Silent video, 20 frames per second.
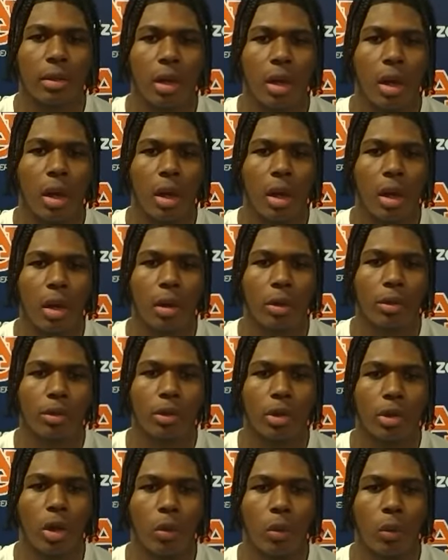
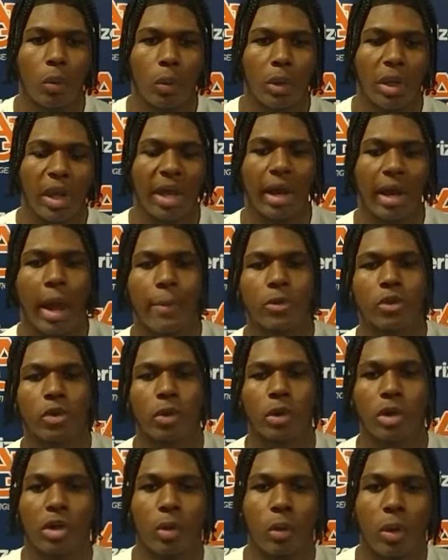we had an
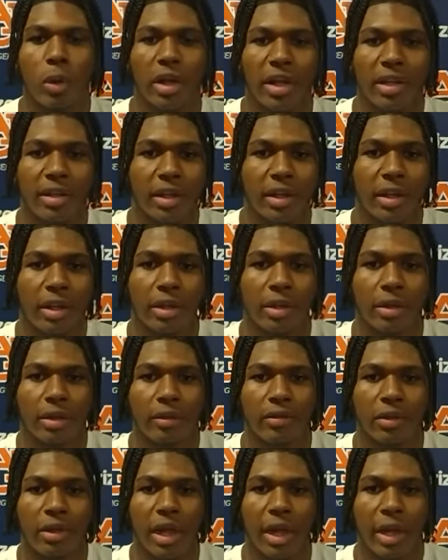opportunity to win at the end
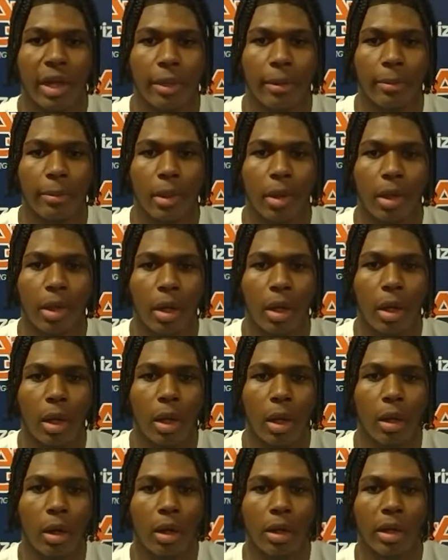of the game
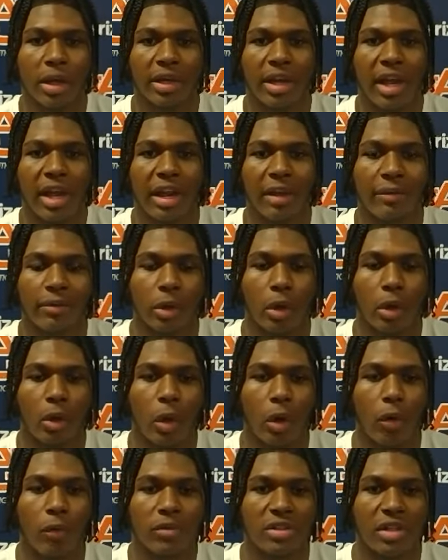and not have to go
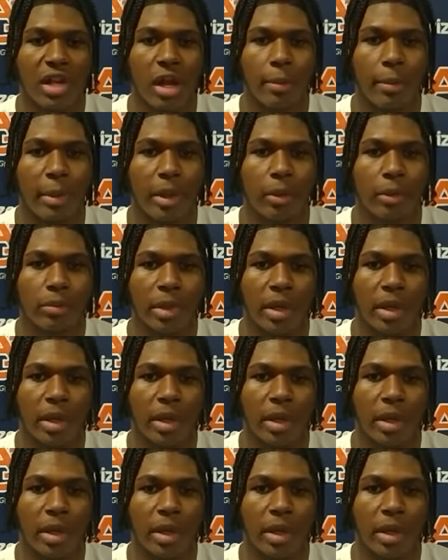to overtime.